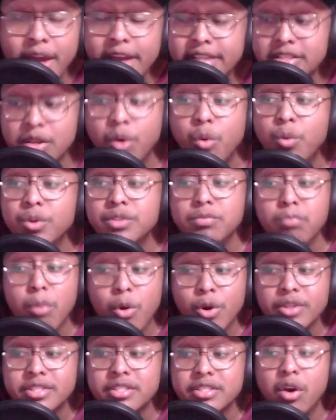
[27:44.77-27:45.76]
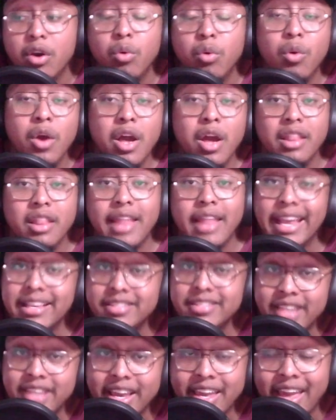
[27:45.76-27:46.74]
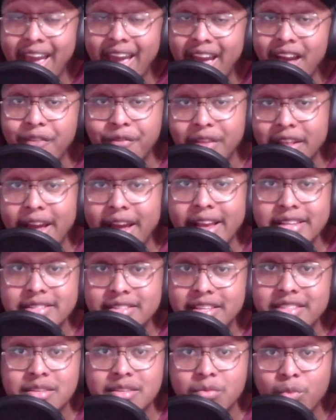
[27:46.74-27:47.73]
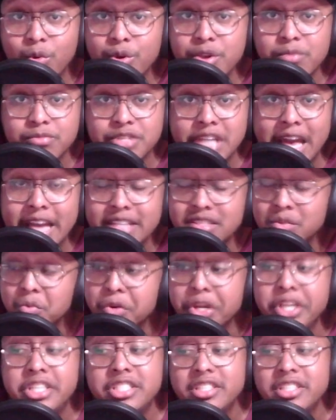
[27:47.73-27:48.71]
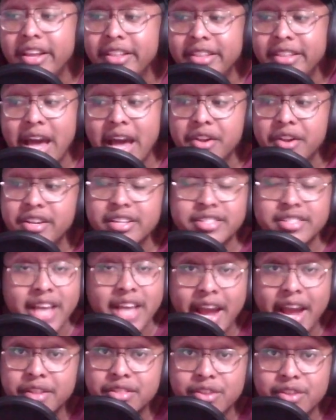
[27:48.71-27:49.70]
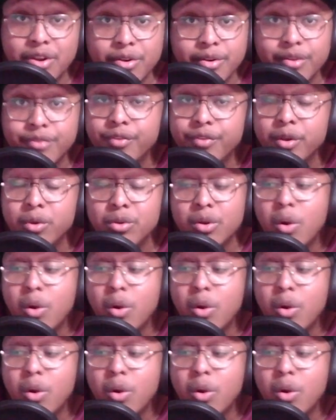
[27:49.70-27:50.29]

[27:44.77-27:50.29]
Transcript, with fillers: So it was more so like second half of last season, William Jackson, where he's shutting down an entire third of the field.